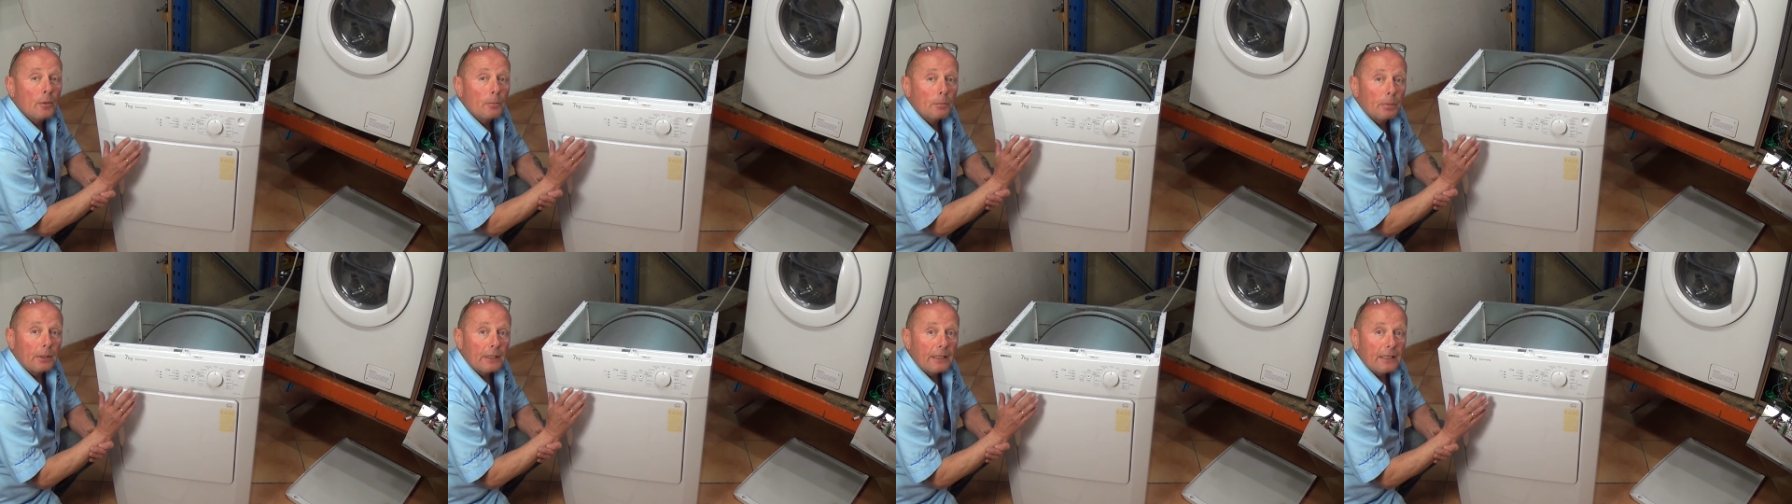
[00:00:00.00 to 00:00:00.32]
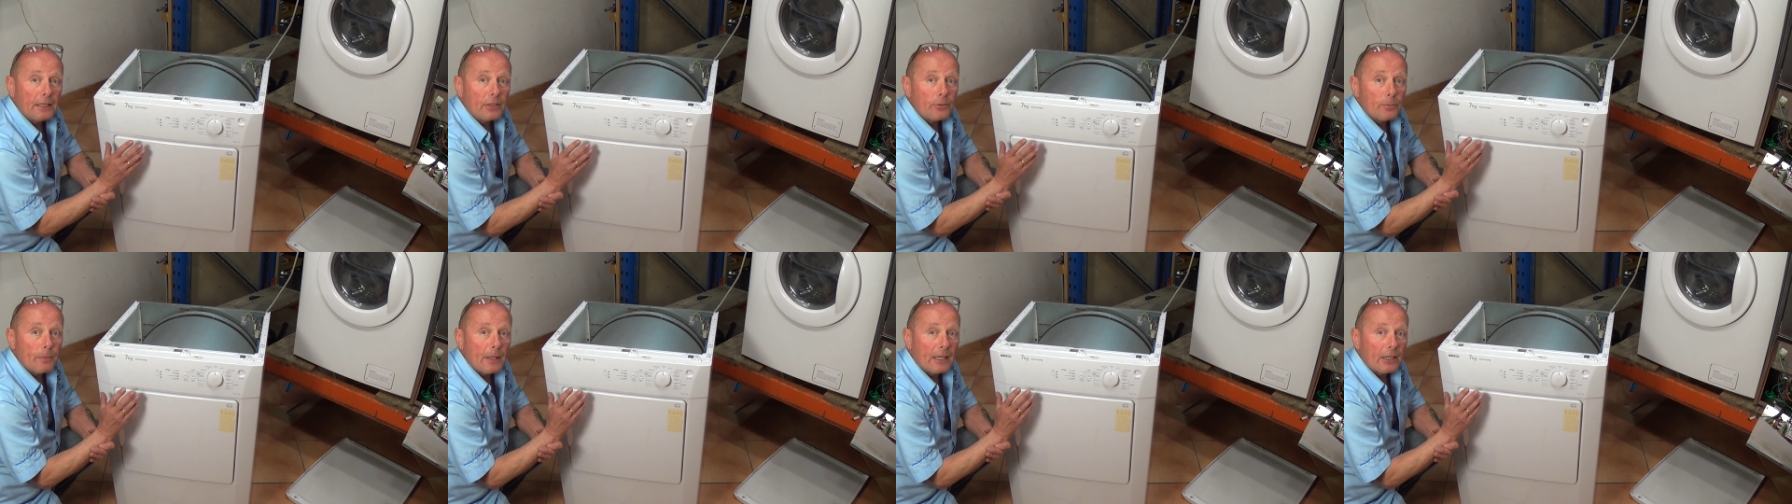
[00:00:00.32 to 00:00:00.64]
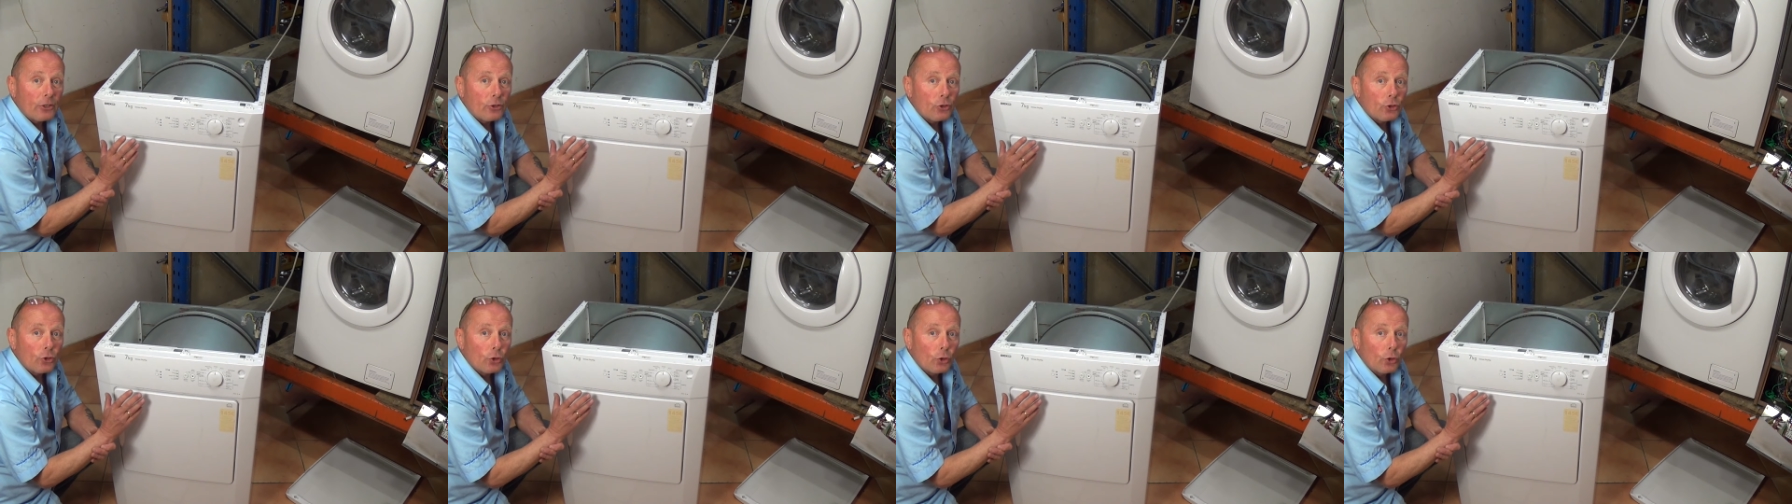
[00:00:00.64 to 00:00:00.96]
please
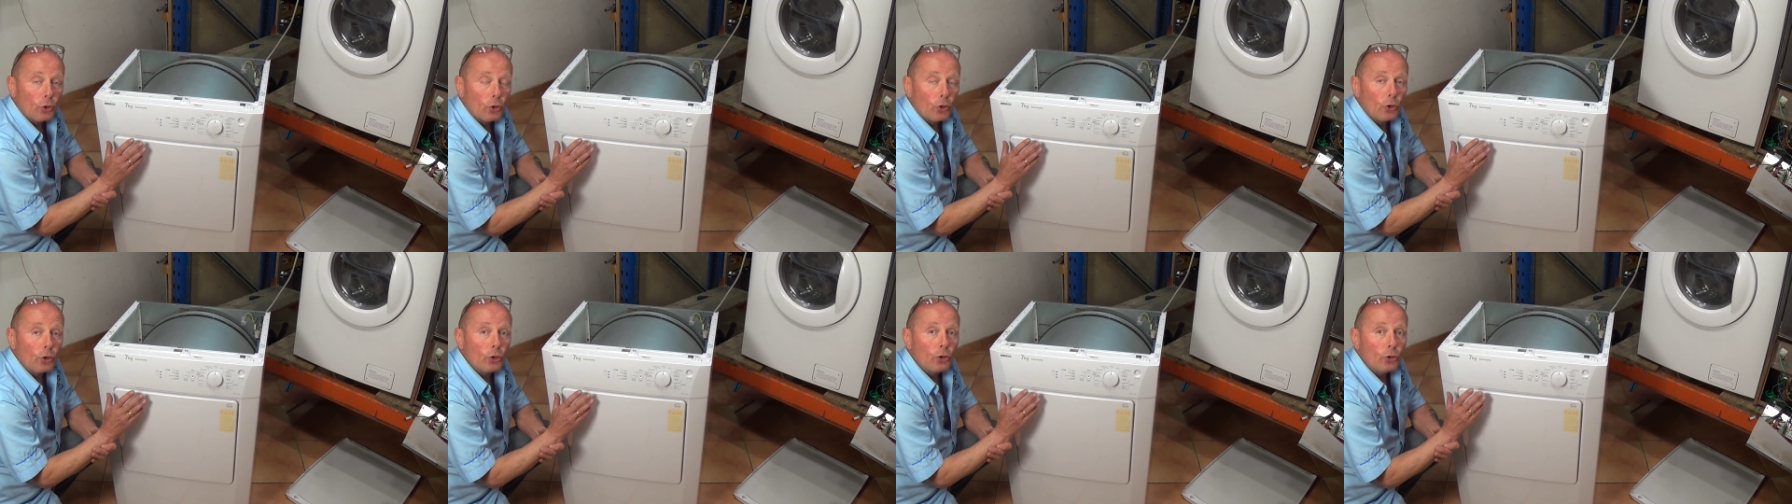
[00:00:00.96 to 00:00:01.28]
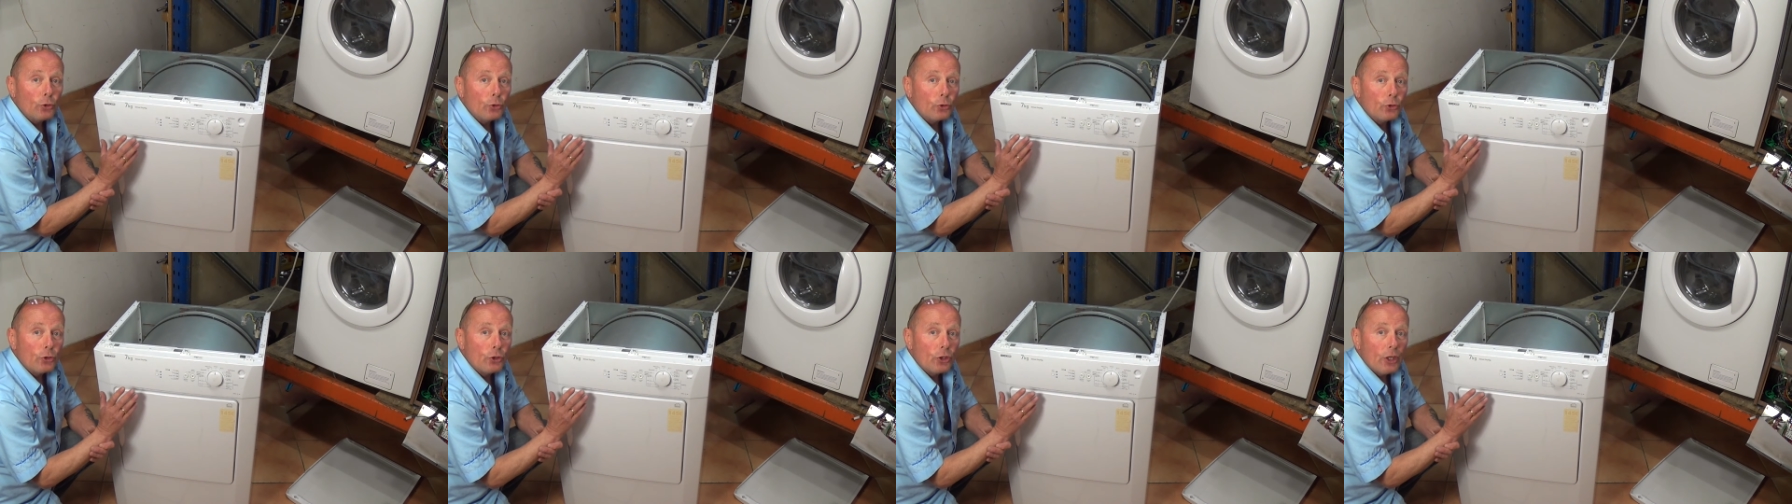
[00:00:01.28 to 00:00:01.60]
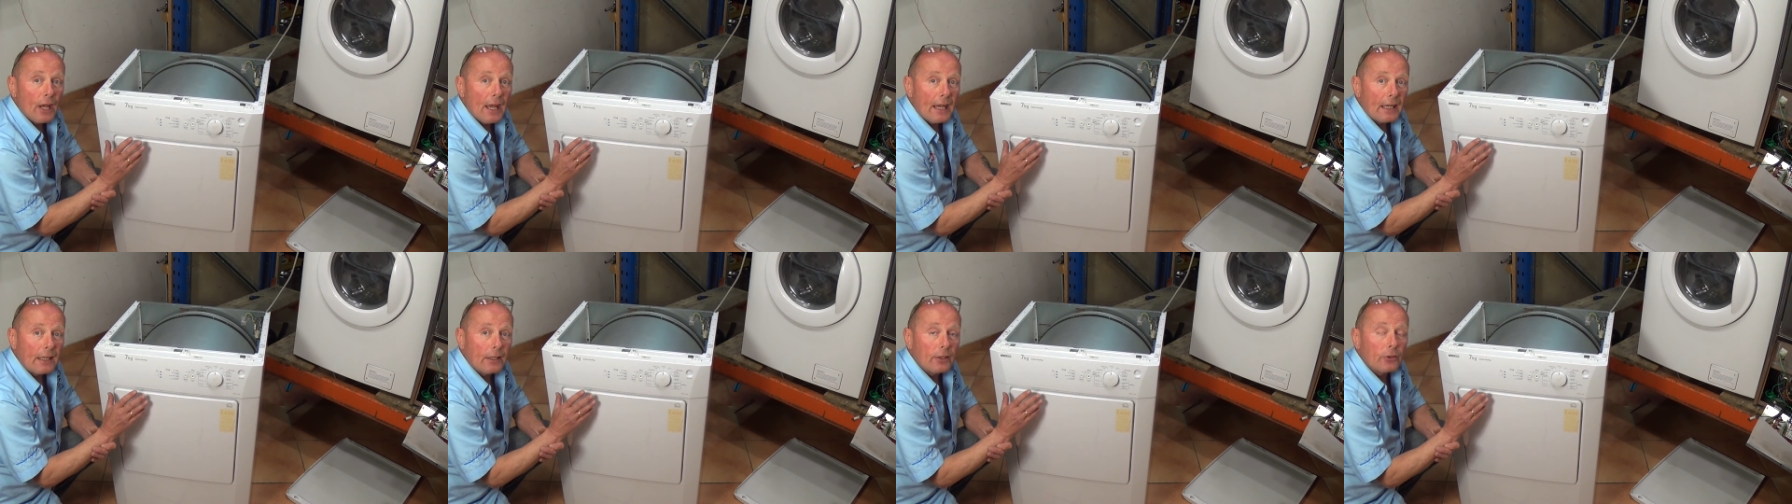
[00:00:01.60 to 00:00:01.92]
make sure you
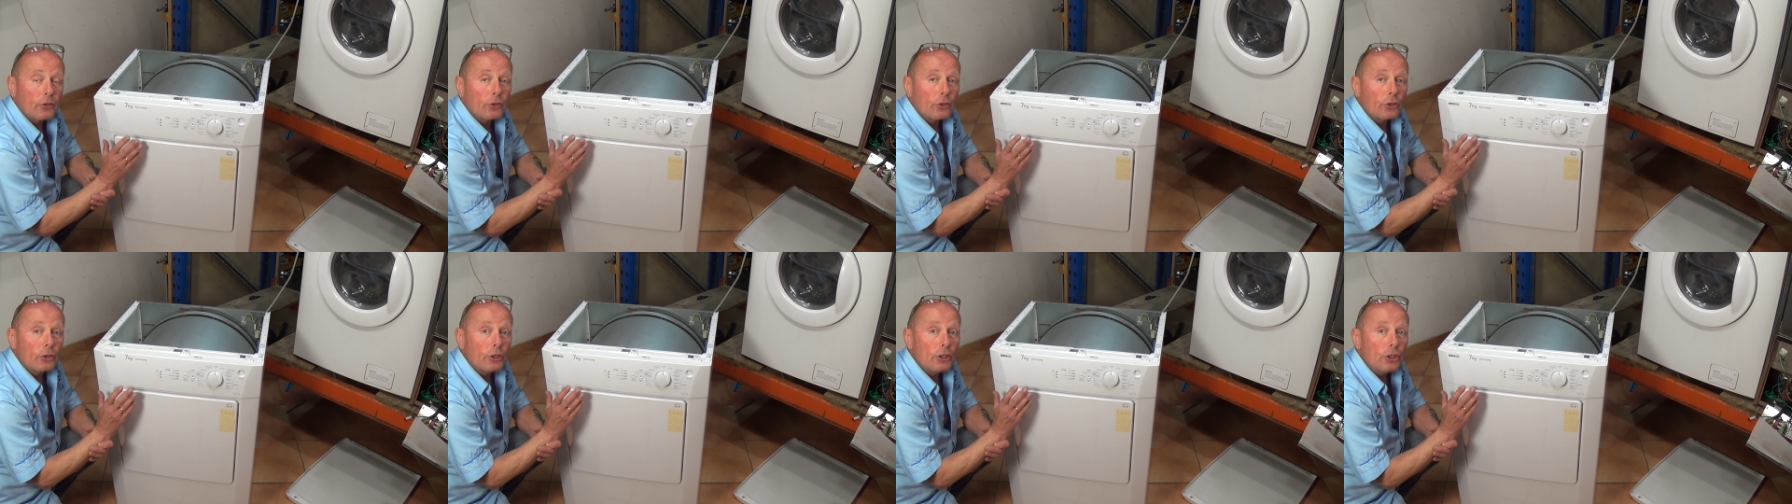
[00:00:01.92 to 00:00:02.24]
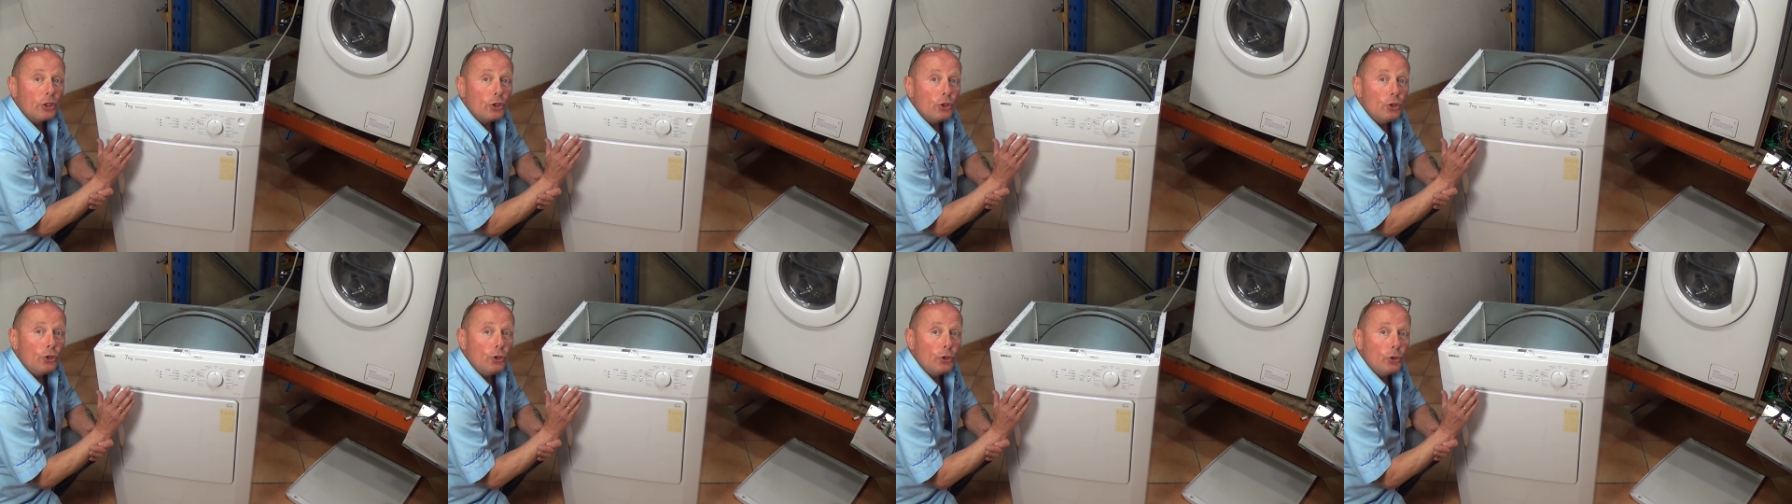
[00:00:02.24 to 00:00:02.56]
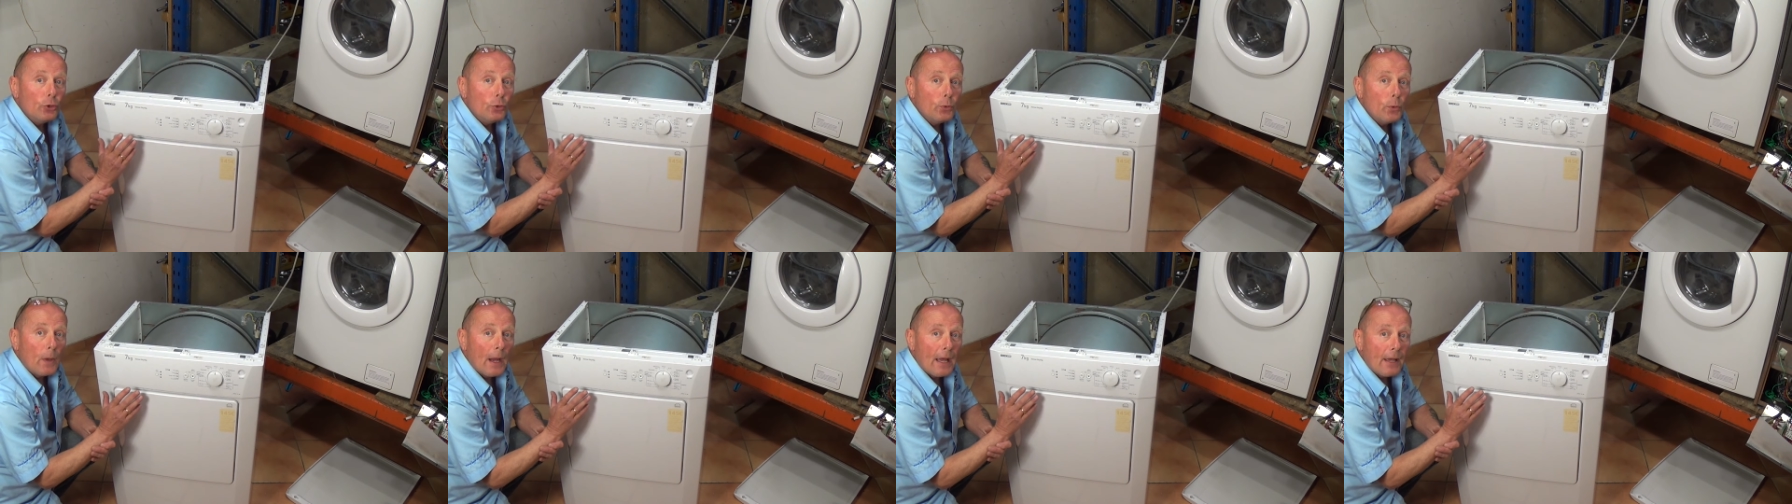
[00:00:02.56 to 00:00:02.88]
check the
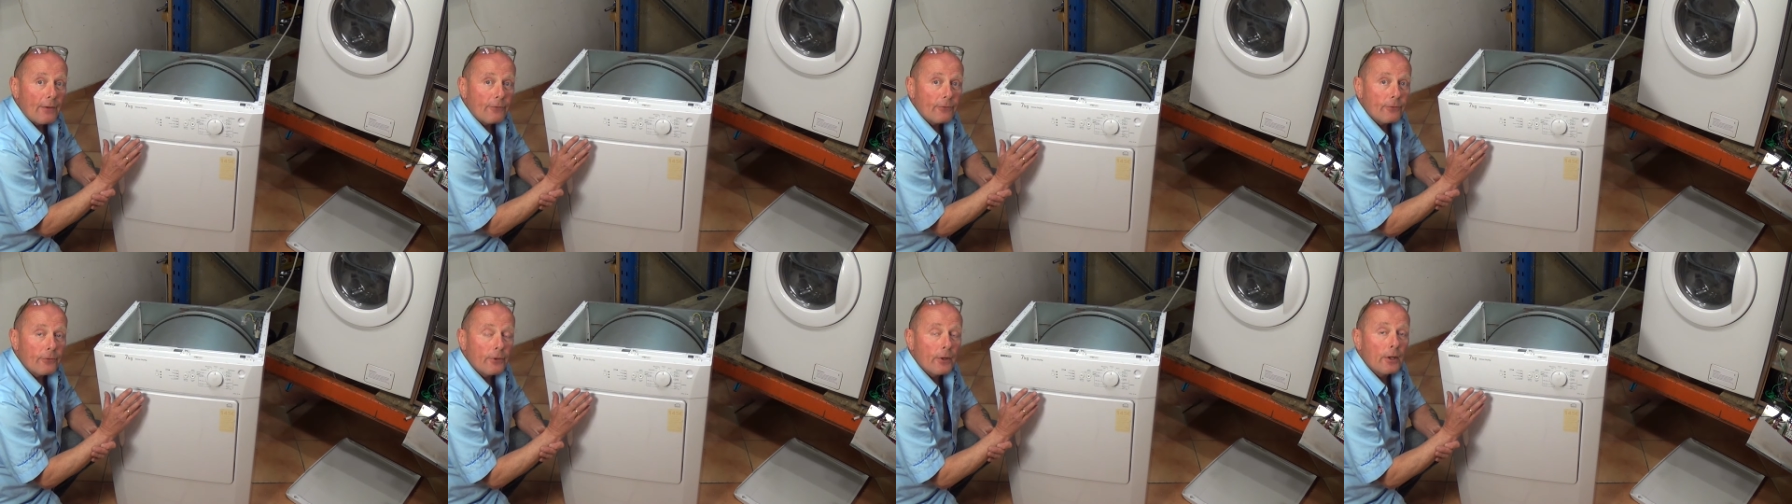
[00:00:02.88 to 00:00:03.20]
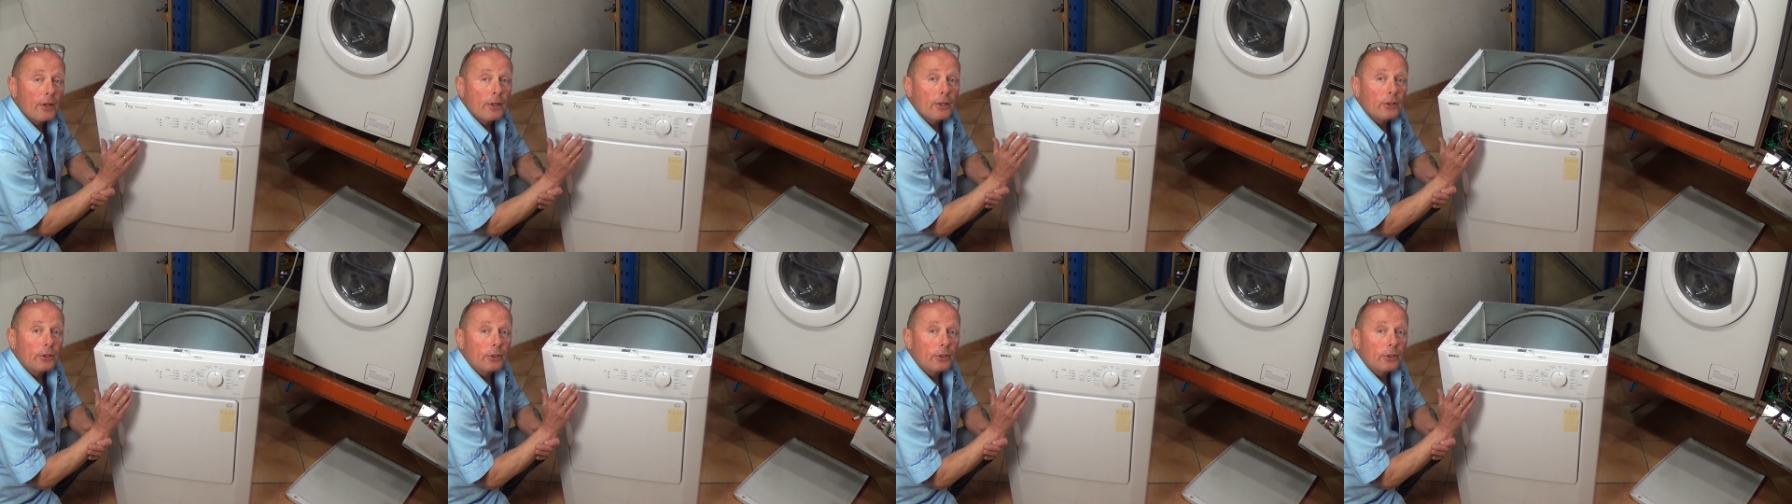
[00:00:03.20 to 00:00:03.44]
UF